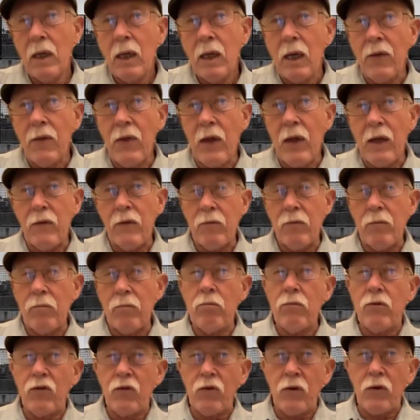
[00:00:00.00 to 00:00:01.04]
And
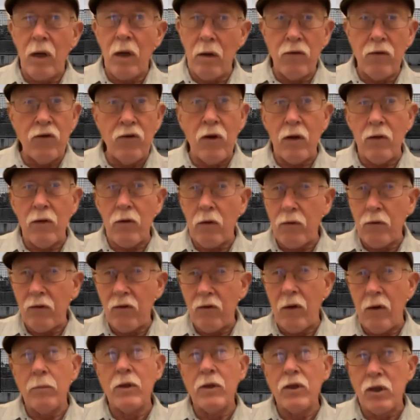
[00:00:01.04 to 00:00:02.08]
that scared Chateau
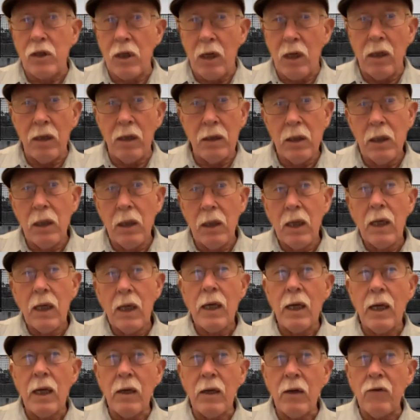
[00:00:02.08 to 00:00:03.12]
Saint Michelle
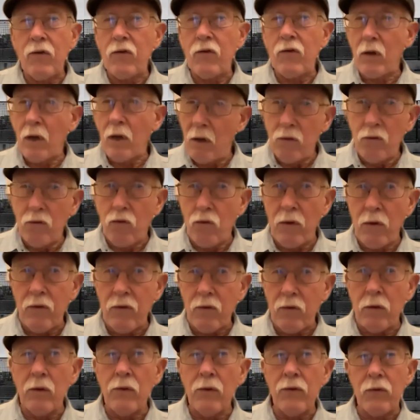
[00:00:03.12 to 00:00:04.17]
and it scared
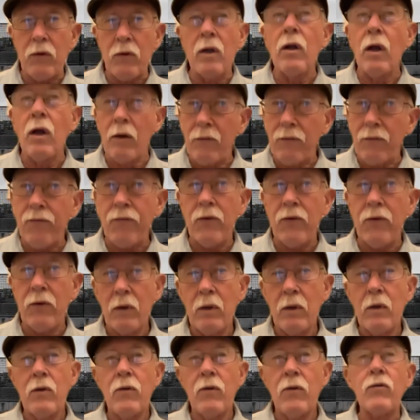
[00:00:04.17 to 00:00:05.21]
Driscoll's enough
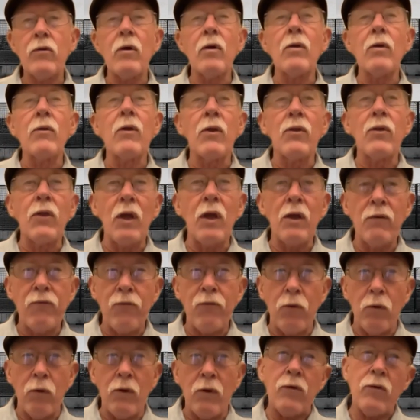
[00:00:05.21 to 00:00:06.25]
so that they
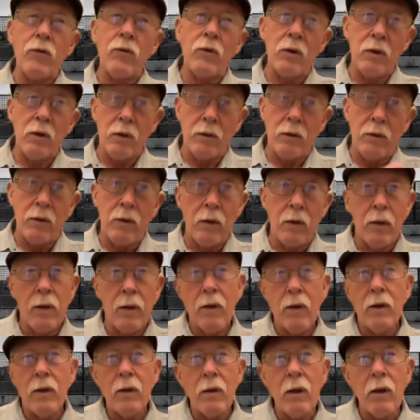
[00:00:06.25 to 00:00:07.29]
forced, the,
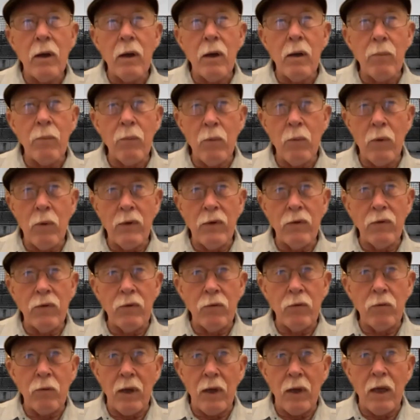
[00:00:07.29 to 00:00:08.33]
um, well,
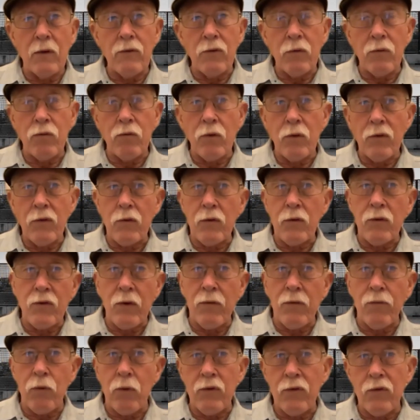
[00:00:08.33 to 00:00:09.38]
in the case of Driscoll's,
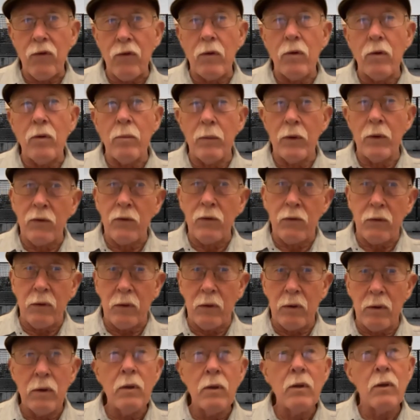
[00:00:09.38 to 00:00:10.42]
they forced Sakuma
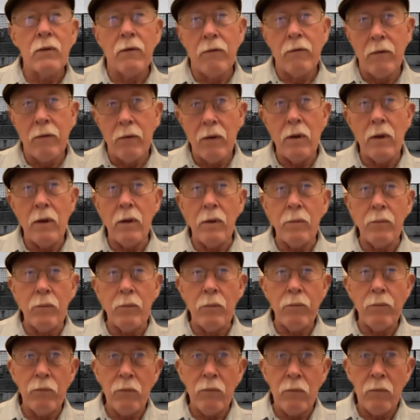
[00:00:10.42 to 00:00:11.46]
to
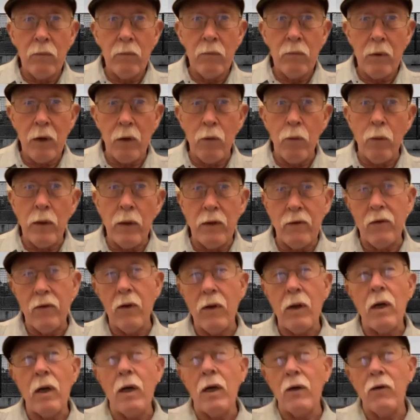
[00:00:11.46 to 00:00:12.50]
um, agree to
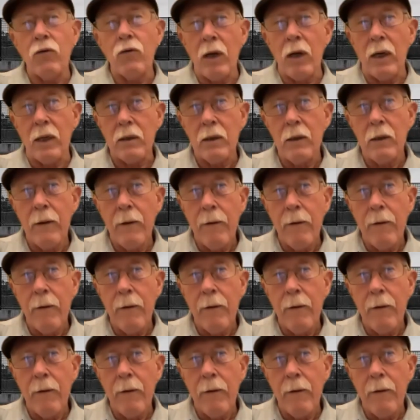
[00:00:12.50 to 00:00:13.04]
the contract.